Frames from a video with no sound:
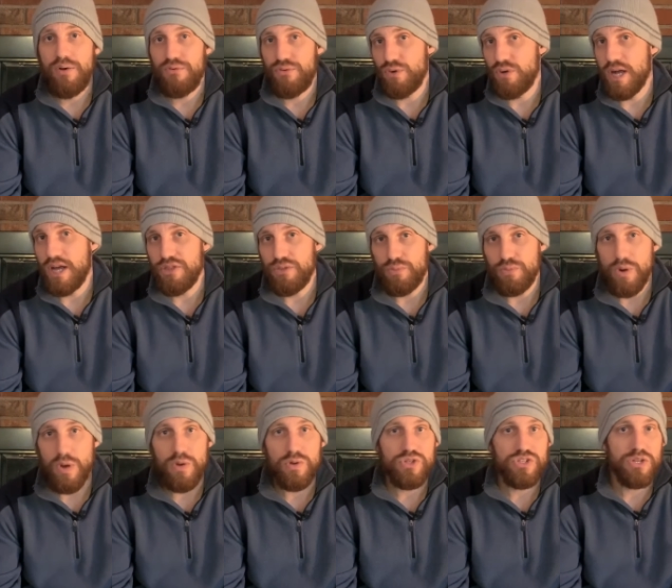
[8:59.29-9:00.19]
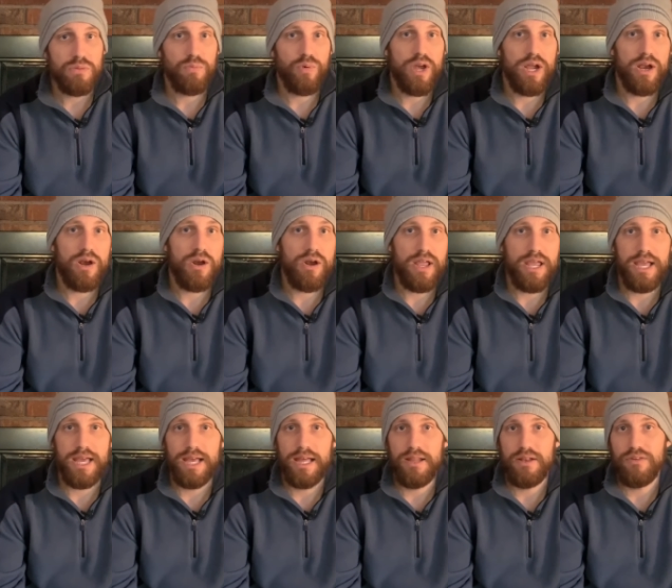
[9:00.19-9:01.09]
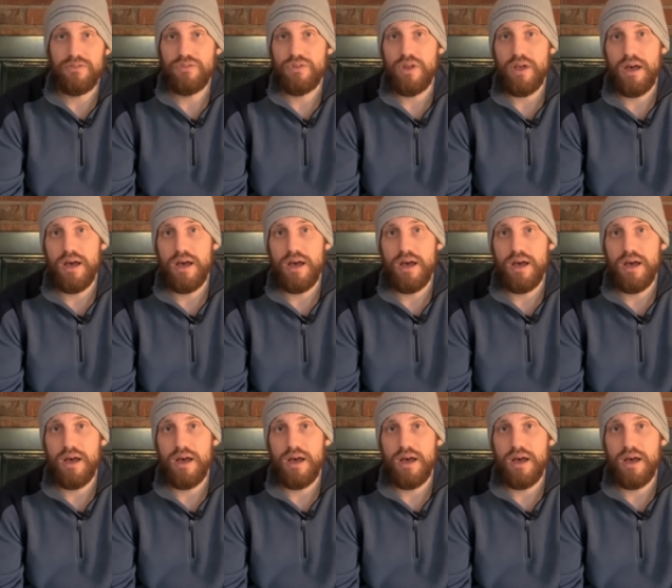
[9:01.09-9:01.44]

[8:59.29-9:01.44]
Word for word: if you're on the road somewhere and